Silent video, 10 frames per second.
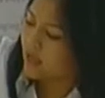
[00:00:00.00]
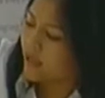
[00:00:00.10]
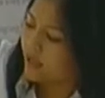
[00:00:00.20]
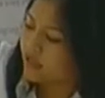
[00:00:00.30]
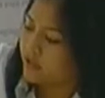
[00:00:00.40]

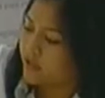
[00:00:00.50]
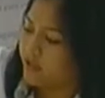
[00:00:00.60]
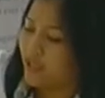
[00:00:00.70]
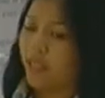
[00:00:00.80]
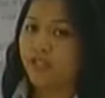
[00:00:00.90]
extra glue in
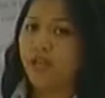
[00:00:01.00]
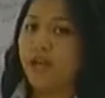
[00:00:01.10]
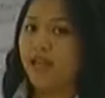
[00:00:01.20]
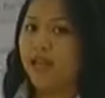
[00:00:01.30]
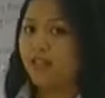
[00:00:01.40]
case your
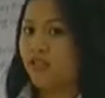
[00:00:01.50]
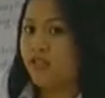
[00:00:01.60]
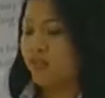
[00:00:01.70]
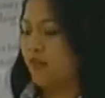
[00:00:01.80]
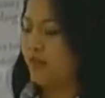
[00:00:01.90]
eyelashes are
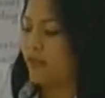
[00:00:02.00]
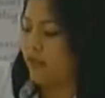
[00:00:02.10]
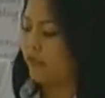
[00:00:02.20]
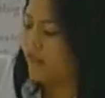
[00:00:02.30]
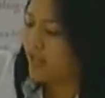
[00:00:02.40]
coming off.
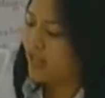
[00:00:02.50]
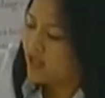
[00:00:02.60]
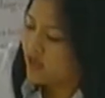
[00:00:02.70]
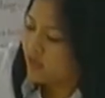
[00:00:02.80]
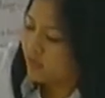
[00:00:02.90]

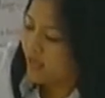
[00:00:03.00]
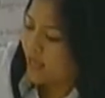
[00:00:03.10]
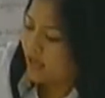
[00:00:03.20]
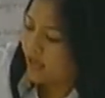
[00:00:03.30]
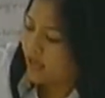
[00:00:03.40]
We have
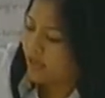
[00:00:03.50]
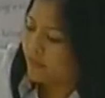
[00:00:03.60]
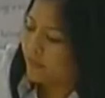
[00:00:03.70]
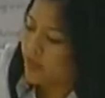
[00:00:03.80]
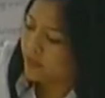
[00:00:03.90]
um,
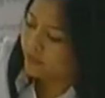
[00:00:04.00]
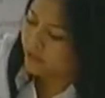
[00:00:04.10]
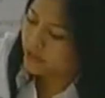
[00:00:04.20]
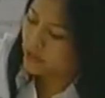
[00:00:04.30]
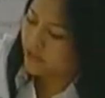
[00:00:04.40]
our Burt's
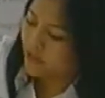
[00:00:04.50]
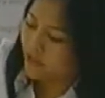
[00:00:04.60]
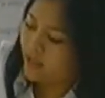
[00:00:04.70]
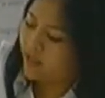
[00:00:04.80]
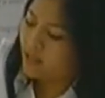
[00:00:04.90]
Bee
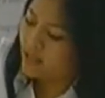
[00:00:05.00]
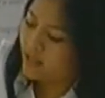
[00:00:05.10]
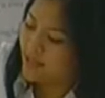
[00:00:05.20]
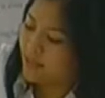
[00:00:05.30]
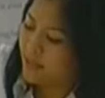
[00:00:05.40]
Tinted
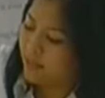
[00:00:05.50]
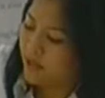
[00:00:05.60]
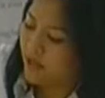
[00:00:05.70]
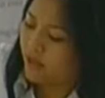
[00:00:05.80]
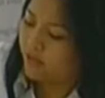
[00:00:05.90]
Lip Balm,
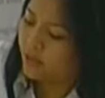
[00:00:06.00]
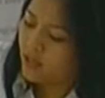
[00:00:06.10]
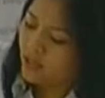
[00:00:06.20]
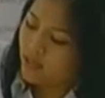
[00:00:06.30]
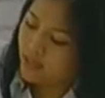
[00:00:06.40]

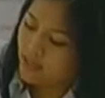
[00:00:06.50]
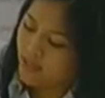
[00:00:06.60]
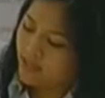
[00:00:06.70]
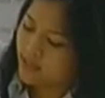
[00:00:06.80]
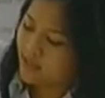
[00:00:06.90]
a
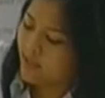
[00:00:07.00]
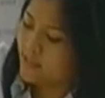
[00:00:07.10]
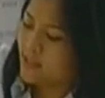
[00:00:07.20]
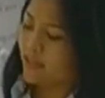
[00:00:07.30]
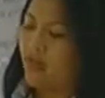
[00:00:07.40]
lip stain
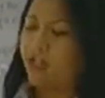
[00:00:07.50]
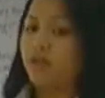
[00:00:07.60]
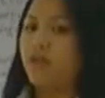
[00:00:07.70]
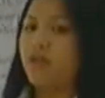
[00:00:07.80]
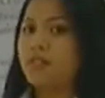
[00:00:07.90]
that you can
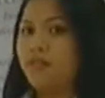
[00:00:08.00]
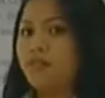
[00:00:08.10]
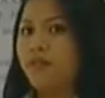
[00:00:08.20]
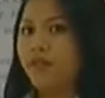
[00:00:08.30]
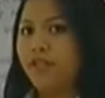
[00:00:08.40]
also use for
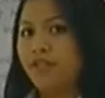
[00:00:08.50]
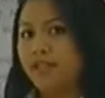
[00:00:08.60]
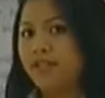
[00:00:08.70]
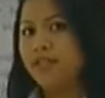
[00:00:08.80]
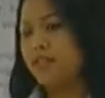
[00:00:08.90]
your
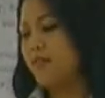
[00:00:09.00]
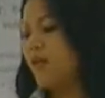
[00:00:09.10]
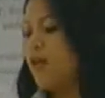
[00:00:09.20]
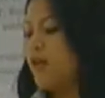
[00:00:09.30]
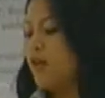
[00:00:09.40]
cheeks.
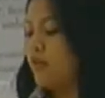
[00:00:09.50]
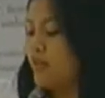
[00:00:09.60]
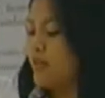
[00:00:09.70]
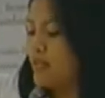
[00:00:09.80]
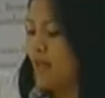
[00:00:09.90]
We also
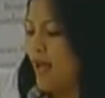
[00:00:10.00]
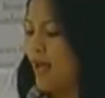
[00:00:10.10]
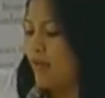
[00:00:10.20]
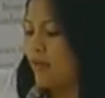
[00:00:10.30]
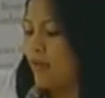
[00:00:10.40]
have
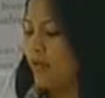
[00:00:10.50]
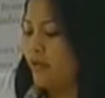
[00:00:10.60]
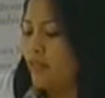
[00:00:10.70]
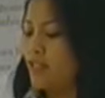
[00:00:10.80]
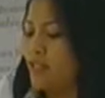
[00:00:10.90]
our
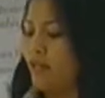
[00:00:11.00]
Sweet